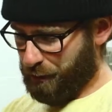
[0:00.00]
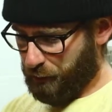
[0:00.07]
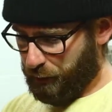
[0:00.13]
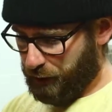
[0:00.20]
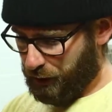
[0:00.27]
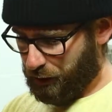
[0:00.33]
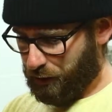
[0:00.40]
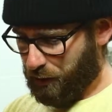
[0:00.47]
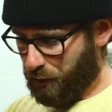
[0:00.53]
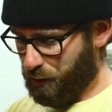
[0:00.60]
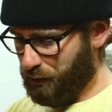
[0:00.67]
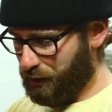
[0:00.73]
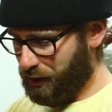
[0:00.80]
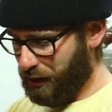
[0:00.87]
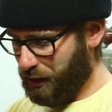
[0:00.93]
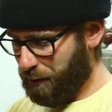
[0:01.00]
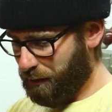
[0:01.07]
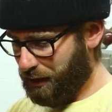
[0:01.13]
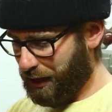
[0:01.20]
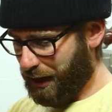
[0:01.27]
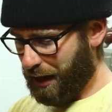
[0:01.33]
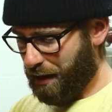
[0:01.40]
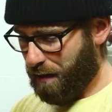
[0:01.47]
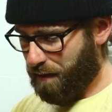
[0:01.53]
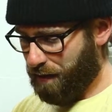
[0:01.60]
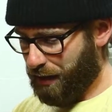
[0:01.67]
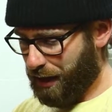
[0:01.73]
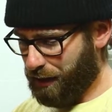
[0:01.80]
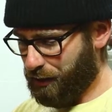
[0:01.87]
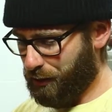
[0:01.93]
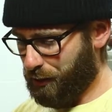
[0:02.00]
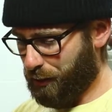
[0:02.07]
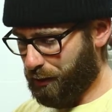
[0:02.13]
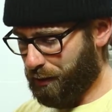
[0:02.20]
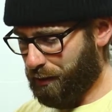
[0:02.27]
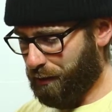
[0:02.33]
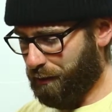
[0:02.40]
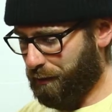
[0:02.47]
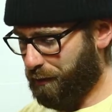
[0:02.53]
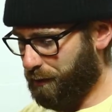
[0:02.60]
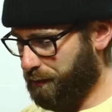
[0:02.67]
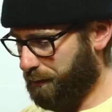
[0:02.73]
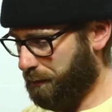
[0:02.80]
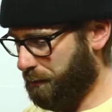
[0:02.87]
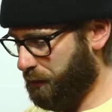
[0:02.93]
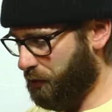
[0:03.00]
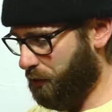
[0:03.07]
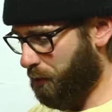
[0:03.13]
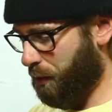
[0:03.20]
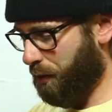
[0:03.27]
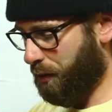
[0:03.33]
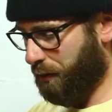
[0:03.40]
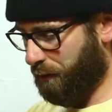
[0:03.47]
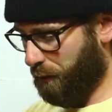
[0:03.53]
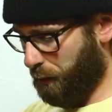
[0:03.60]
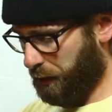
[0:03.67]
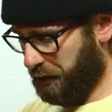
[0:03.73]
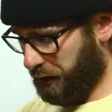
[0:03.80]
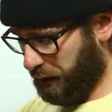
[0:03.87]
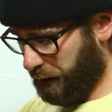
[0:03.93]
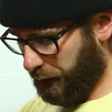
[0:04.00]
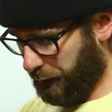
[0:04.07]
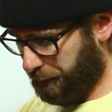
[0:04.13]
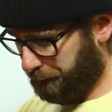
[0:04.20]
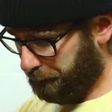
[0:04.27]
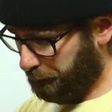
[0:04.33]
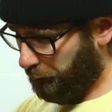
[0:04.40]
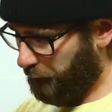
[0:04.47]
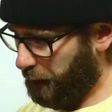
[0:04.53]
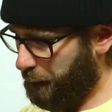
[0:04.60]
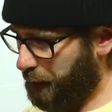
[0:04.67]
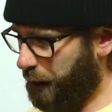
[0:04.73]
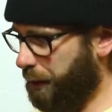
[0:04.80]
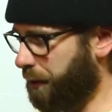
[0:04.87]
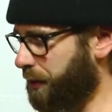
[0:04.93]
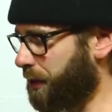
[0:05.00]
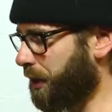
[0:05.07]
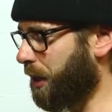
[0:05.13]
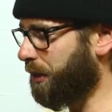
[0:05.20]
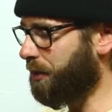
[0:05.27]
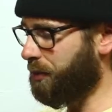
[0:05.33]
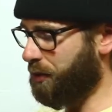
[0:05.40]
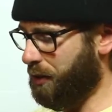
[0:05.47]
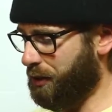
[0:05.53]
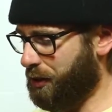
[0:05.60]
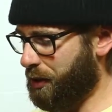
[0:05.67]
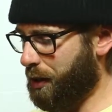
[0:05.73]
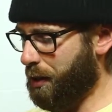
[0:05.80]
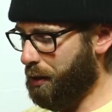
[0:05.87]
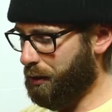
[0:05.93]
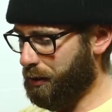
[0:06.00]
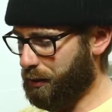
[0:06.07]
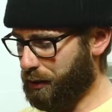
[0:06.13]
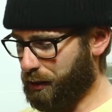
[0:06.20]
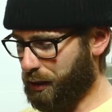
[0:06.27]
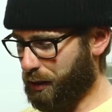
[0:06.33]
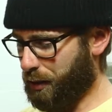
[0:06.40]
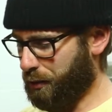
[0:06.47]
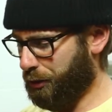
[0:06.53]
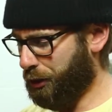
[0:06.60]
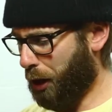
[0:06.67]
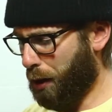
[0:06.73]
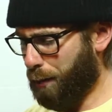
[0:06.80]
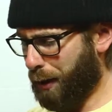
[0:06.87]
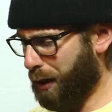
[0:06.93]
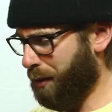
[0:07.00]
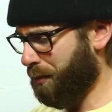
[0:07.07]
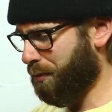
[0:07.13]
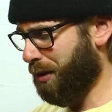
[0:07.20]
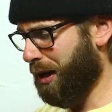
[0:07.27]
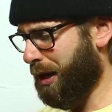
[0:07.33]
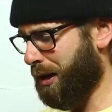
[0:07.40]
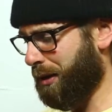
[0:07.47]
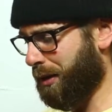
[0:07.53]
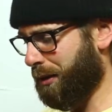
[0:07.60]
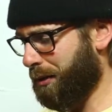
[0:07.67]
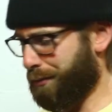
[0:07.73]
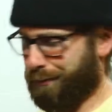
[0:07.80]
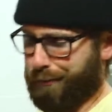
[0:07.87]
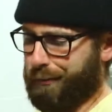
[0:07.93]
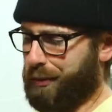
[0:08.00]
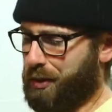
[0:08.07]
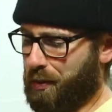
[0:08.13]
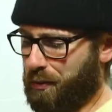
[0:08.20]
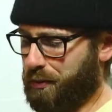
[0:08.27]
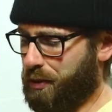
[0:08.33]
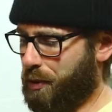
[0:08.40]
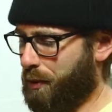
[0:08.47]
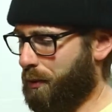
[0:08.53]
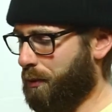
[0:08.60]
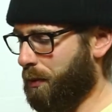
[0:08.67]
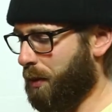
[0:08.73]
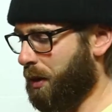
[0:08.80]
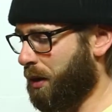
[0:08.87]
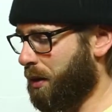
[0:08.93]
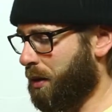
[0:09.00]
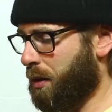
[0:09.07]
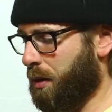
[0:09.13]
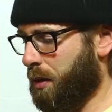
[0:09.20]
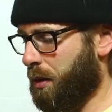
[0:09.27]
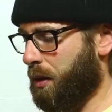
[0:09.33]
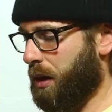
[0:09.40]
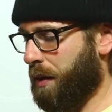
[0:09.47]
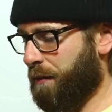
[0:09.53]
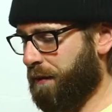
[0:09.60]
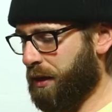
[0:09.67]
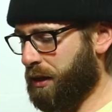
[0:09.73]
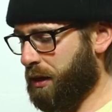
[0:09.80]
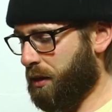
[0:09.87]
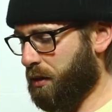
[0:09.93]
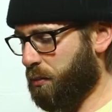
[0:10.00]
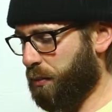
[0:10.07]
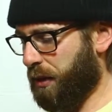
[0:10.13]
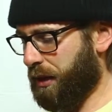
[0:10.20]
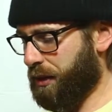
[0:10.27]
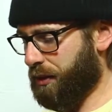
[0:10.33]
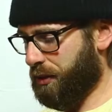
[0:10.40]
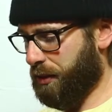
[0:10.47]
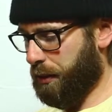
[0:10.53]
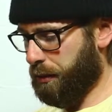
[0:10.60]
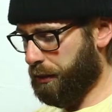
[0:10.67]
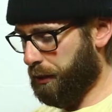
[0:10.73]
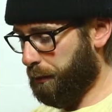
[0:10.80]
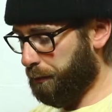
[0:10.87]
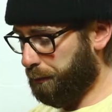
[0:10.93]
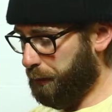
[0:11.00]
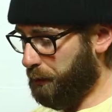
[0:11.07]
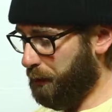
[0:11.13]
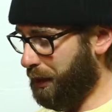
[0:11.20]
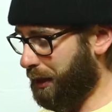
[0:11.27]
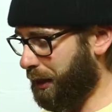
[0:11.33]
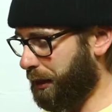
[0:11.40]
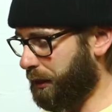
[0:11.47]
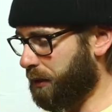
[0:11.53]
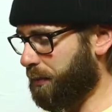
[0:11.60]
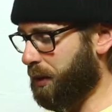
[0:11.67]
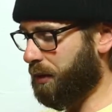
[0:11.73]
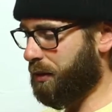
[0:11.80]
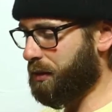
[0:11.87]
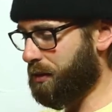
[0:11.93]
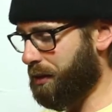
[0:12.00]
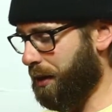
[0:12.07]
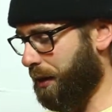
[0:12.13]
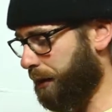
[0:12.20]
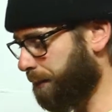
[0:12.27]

We just don't seem to have that sort of store, unfortunately. But anyways, I got this on sale. It's a Shop Iron brand. I don't know if any other place sells it, but what I liked about this guy,